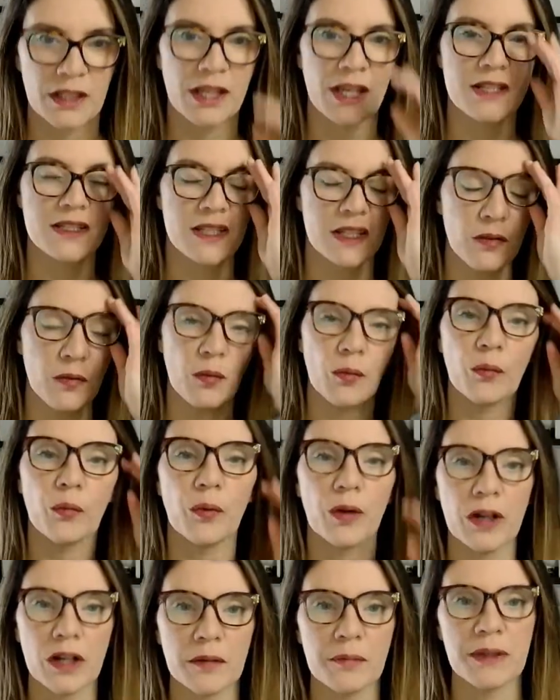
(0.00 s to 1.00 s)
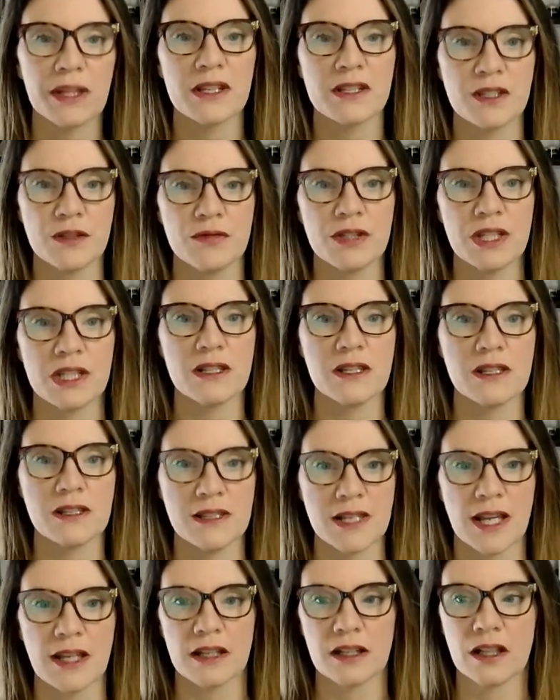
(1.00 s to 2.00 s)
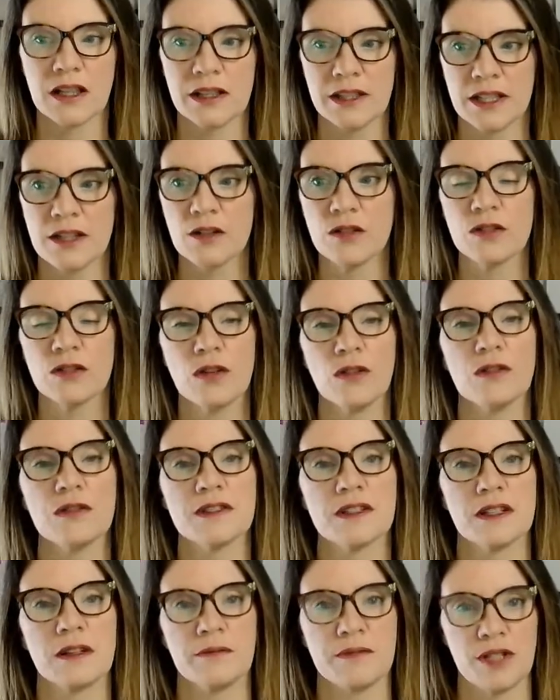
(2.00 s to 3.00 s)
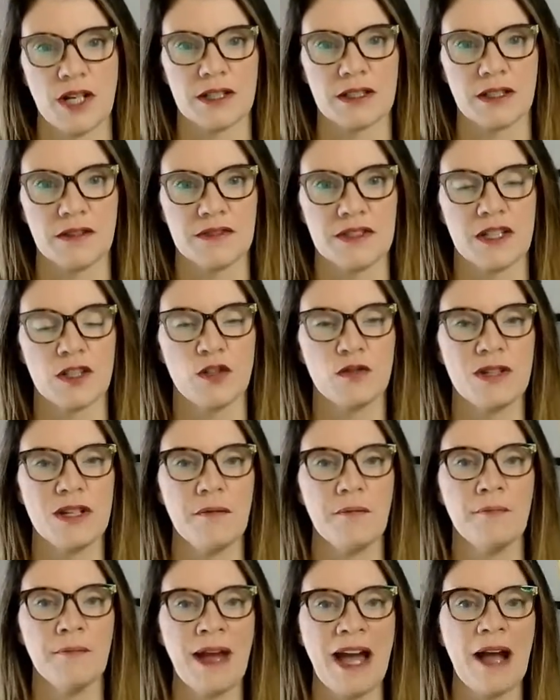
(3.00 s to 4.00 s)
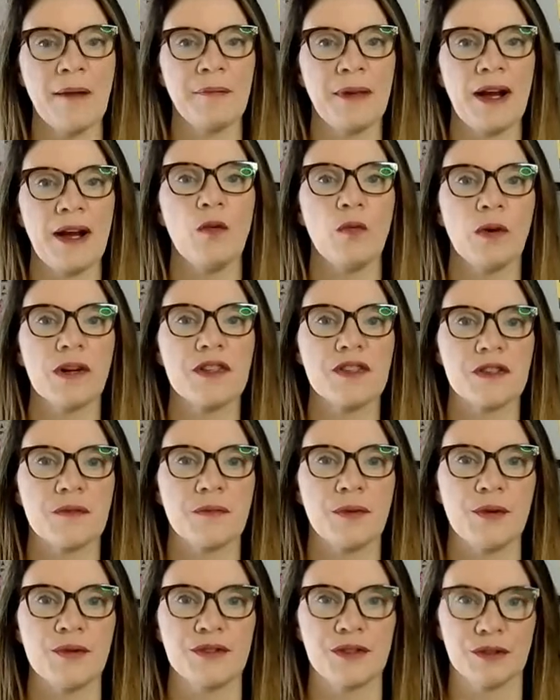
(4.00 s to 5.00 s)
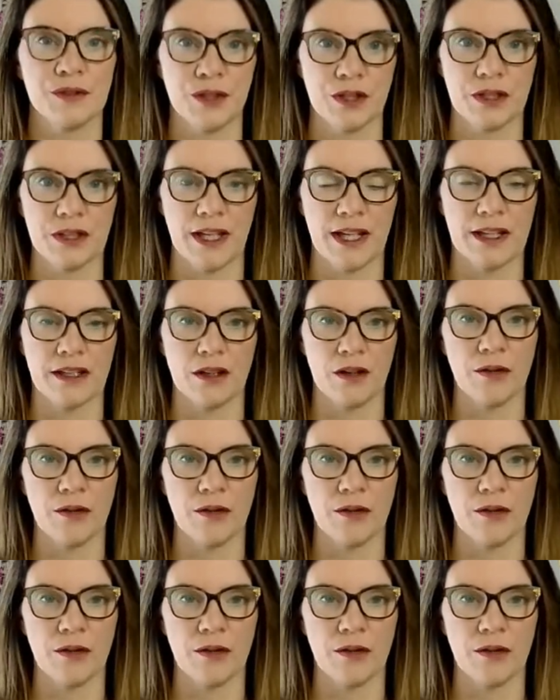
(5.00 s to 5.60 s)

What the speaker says: It didn't work because you didn't set clear goals and objectives and you didn't map out what it's supposed to look like.